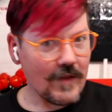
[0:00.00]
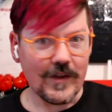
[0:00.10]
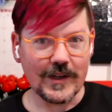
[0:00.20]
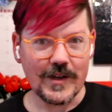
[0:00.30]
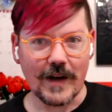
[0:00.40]

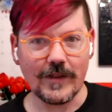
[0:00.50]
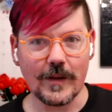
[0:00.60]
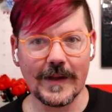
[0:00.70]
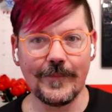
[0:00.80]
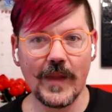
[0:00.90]
finish it off a
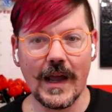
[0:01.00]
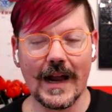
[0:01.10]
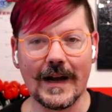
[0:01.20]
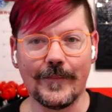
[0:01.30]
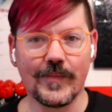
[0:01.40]
little bit.
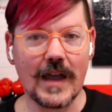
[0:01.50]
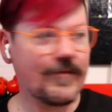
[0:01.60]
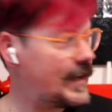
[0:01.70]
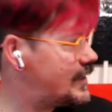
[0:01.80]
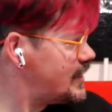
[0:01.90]
I
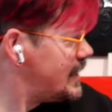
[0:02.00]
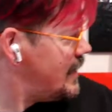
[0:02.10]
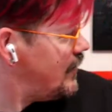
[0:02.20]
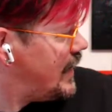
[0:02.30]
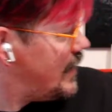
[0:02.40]
finished
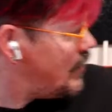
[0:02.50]
Eevee